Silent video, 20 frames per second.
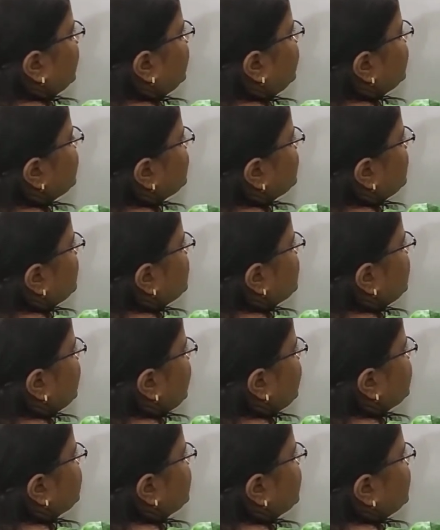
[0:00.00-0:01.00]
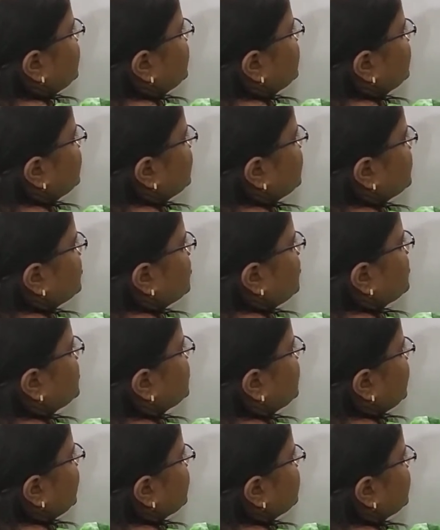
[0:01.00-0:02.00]
dissociated
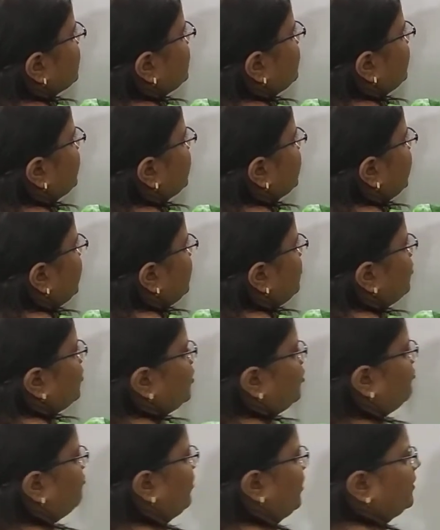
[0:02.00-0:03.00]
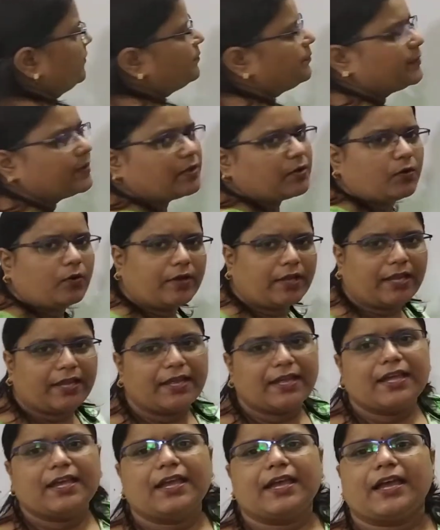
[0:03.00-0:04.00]
with the nucleophile.
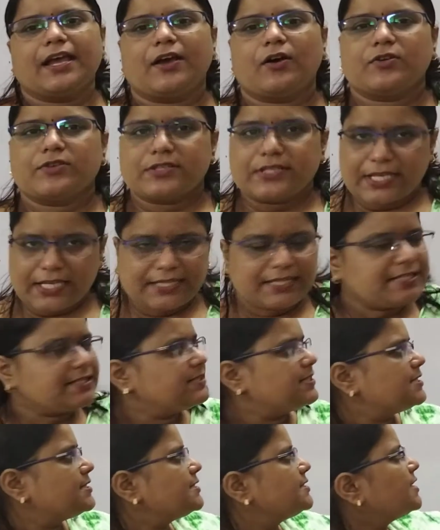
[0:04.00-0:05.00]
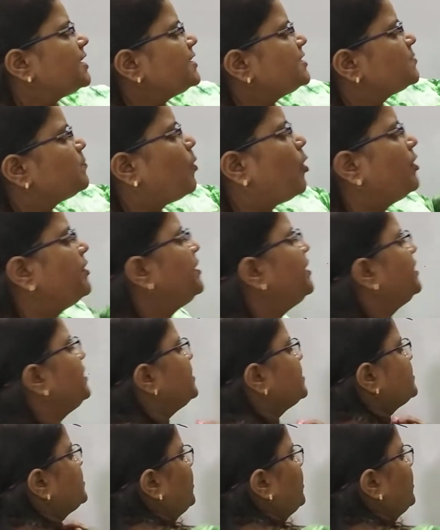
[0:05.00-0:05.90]
Okay, this is the spontaneous